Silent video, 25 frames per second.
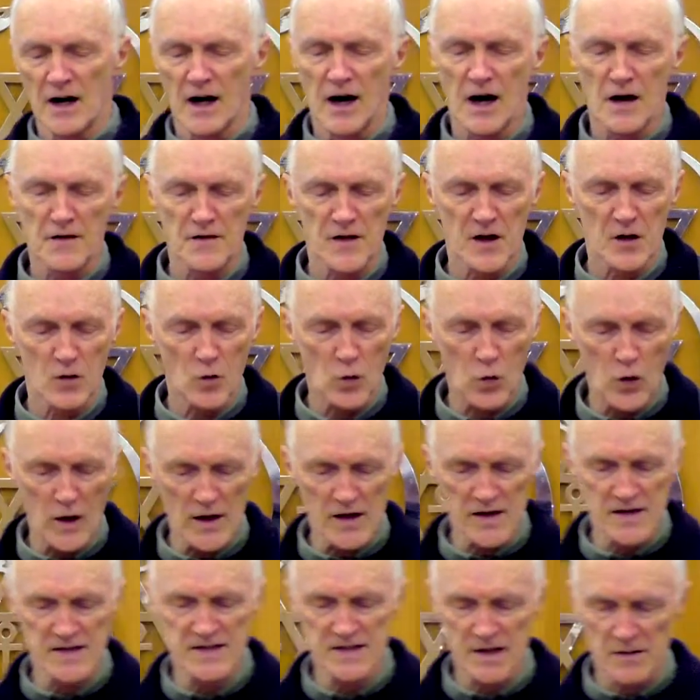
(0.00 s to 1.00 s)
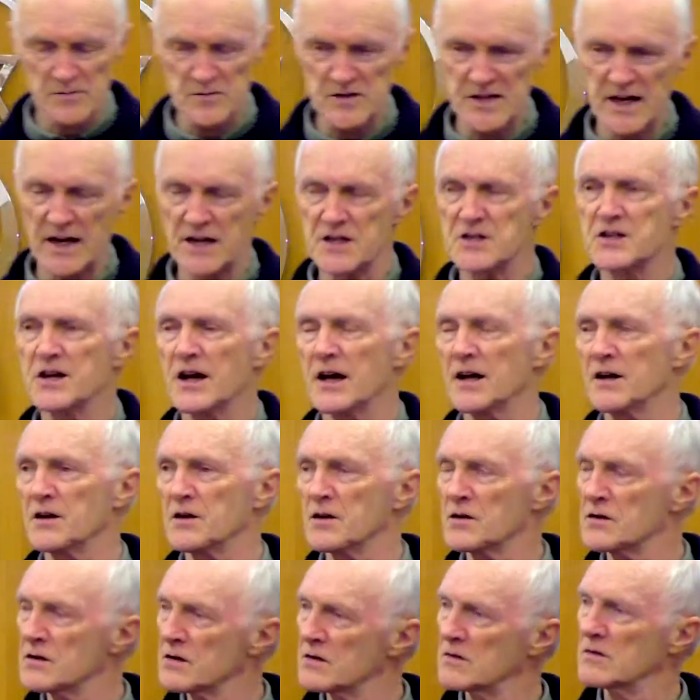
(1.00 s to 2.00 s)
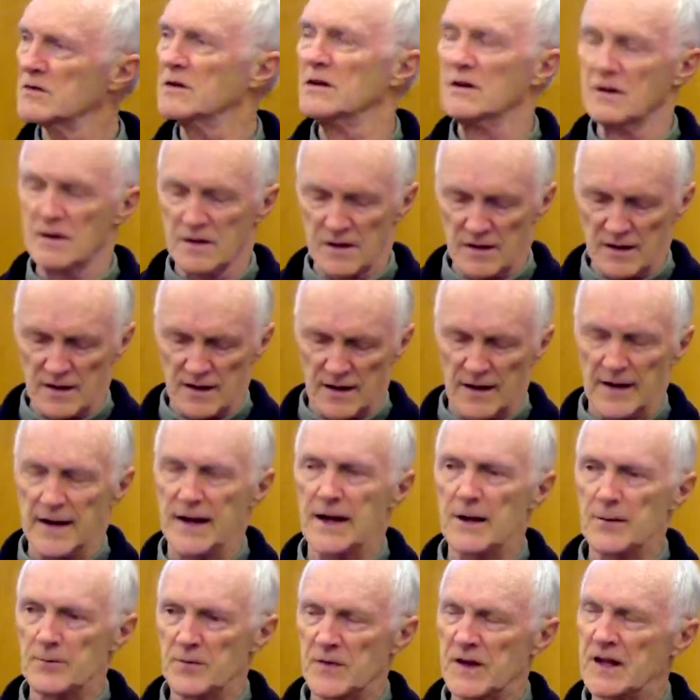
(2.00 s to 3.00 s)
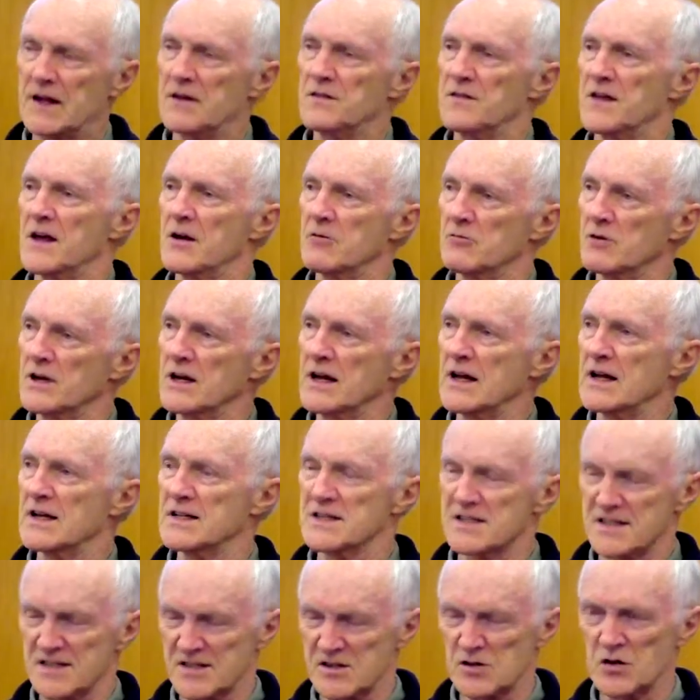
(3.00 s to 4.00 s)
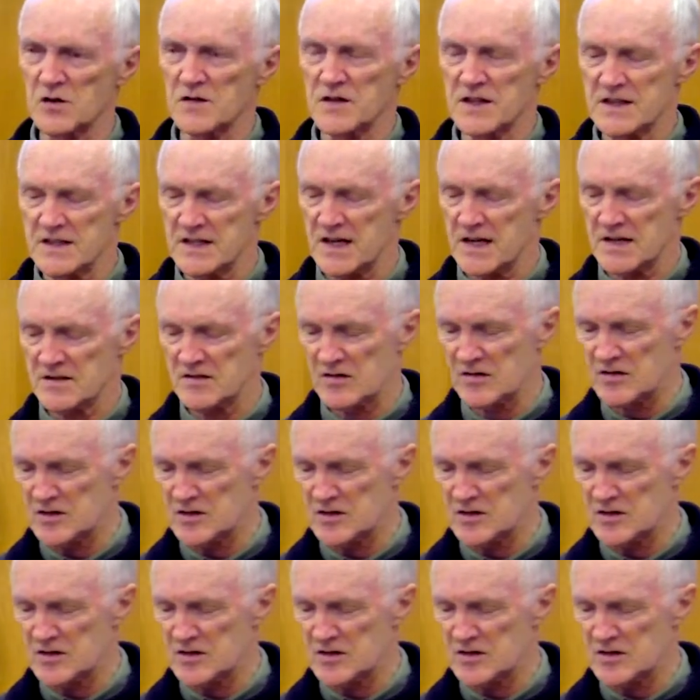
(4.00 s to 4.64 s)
and then well substantiated that really has stood the test